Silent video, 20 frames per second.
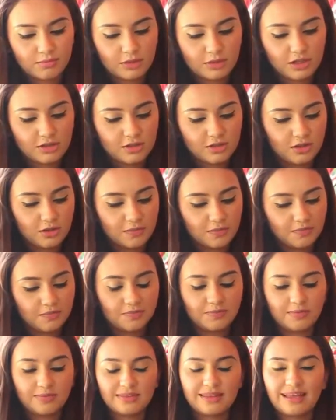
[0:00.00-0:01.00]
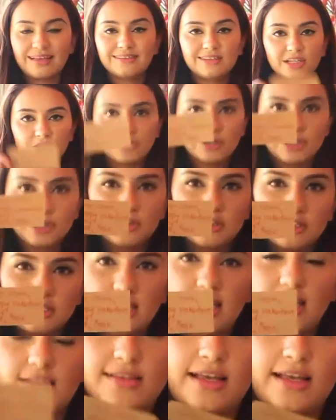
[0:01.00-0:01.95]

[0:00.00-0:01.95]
So that's literally all it takes.